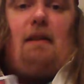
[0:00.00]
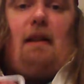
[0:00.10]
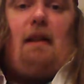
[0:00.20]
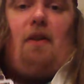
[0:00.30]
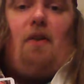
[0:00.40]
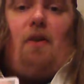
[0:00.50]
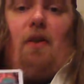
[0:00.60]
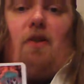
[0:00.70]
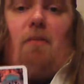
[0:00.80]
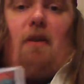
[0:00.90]
and not
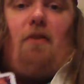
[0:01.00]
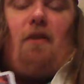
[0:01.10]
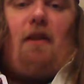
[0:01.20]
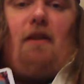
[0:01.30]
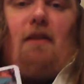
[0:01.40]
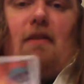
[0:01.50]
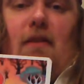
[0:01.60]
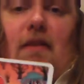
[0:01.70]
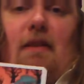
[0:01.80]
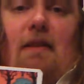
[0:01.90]
use the middle finger
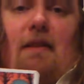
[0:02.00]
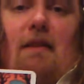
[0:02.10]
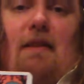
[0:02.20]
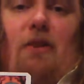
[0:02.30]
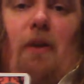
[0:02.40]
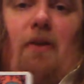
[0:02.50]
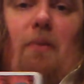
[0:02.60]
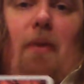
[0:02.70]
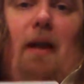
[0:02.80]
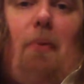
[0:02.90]
to swear
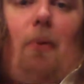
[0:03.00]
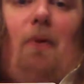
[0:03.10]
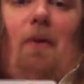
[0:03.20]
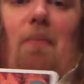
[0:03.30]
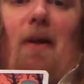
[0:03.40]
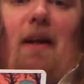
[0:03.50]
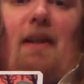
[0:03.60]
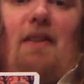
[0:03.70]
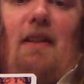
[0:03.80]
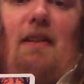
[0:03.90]
at people by
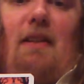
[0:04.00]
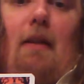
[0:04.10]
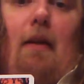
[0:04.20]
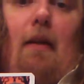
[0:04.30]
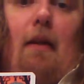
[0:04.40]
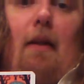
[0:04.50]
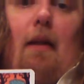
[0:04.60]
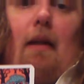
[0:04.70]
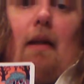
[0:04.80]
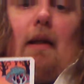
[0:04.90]
accident.
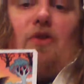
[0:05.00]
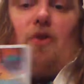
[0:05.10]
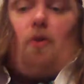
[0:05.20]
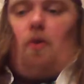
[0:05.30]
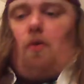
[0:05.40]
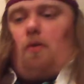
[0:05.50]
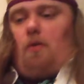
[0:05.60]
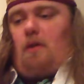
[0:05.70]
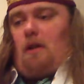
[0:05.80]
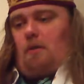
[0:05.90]
He's done
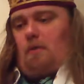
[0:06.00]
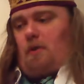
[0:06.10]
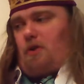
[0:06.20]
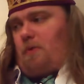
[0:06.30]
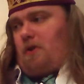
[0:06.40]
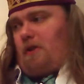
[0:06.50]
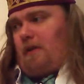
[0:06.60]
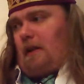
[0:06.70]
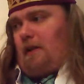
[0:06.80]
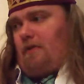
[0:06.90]
all the artwork
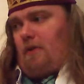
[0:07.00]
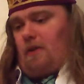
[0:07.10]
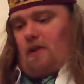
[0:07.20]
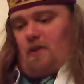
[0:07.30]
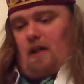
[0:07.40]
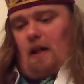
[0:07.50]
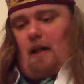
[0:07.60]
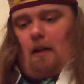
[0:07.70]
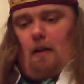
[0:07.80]
specifically for this deck.